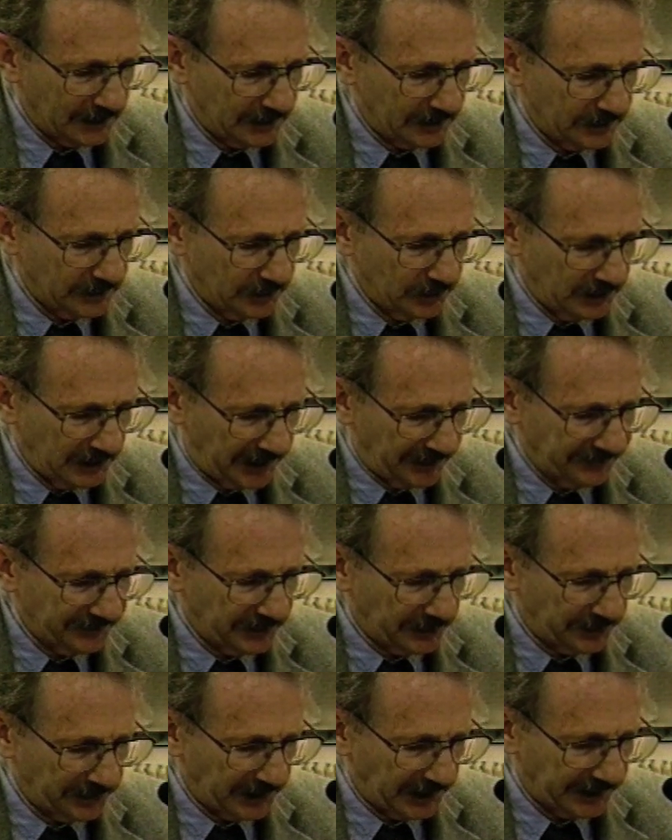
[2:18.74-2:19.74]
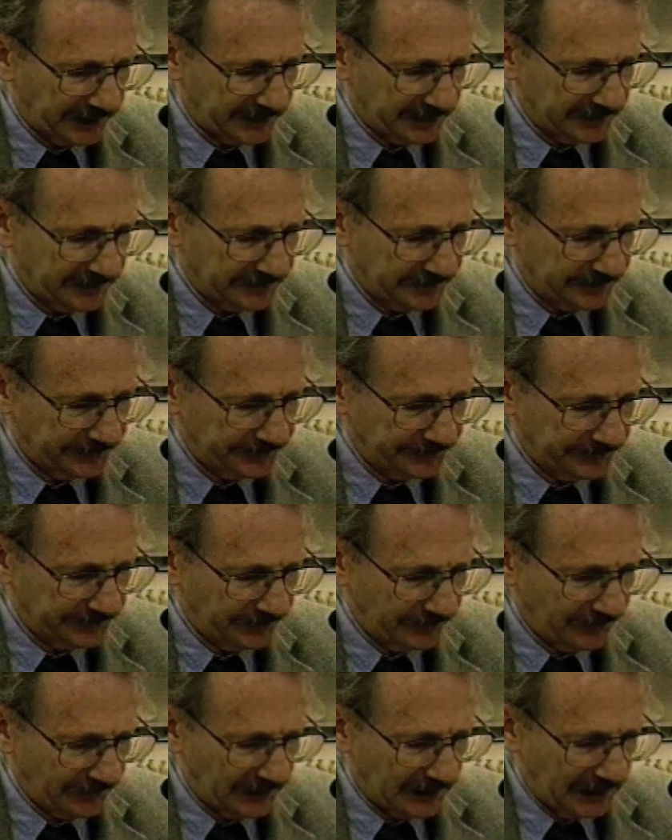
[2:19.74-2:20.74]
You love your brother.
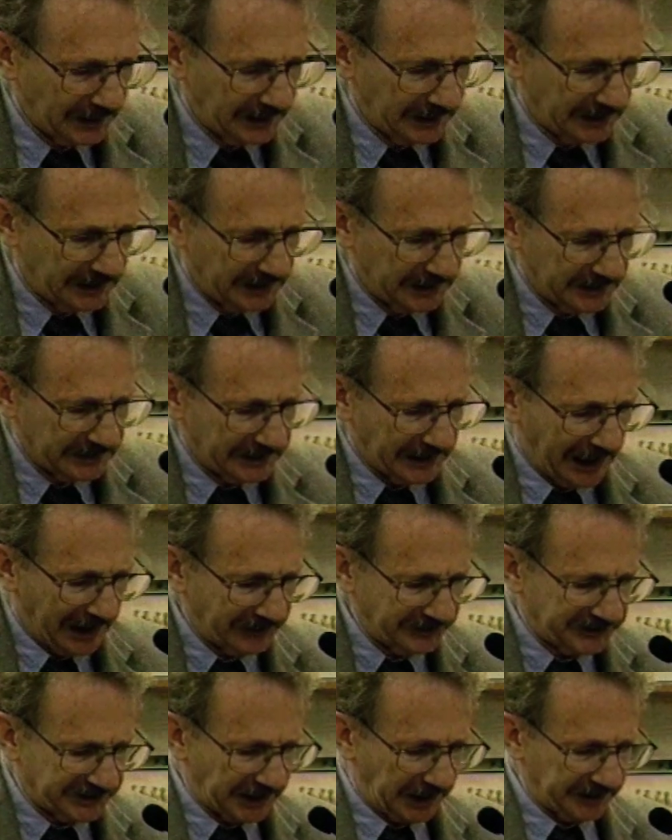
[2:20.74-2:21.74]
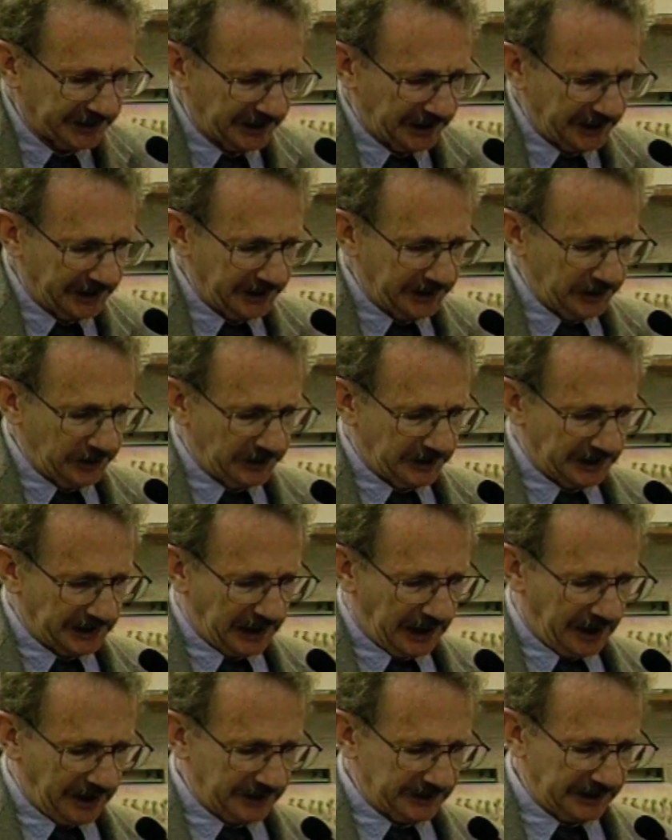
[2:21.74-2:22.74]
Now suddenly you can
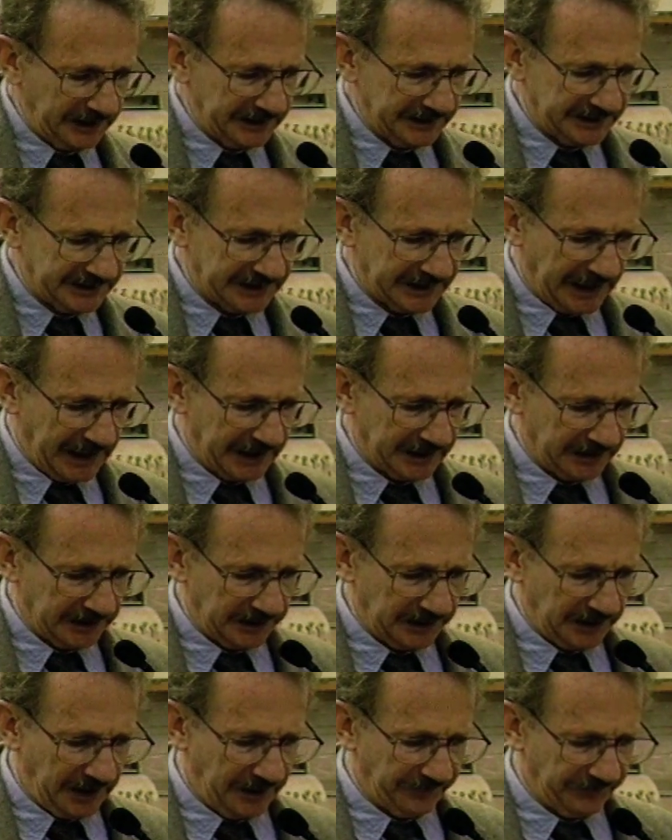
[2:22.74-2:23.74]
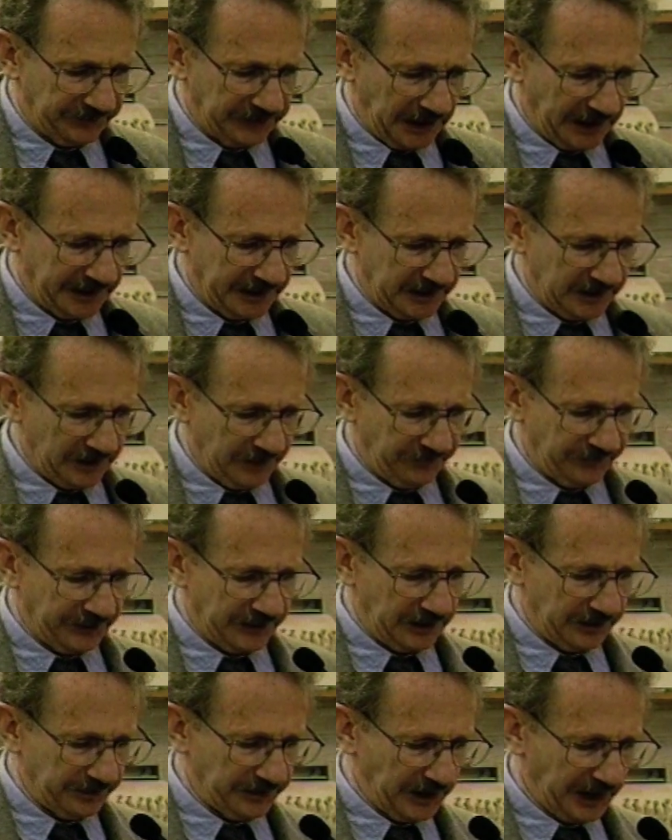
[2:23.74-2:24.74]
hardly stand the love flooding you for
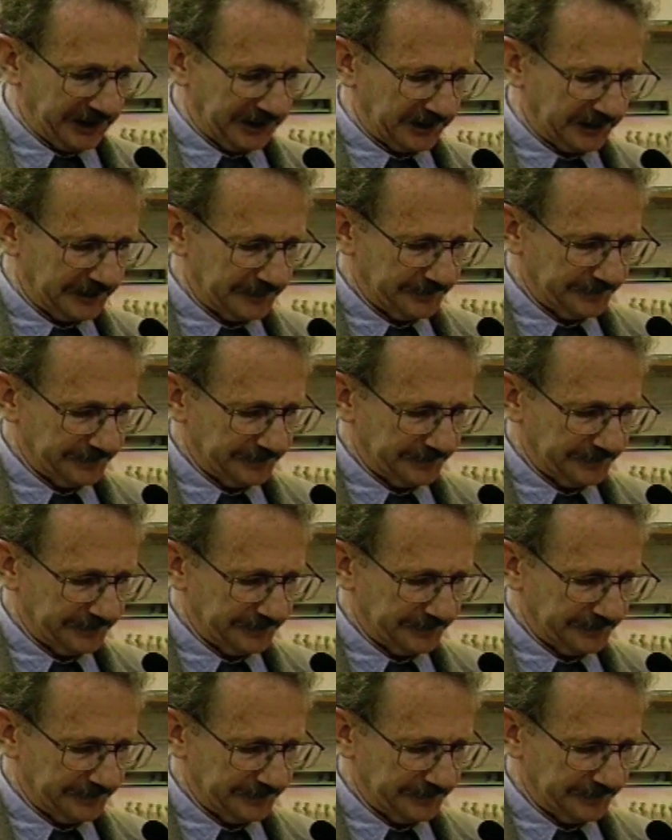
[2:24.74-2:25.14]
your brother,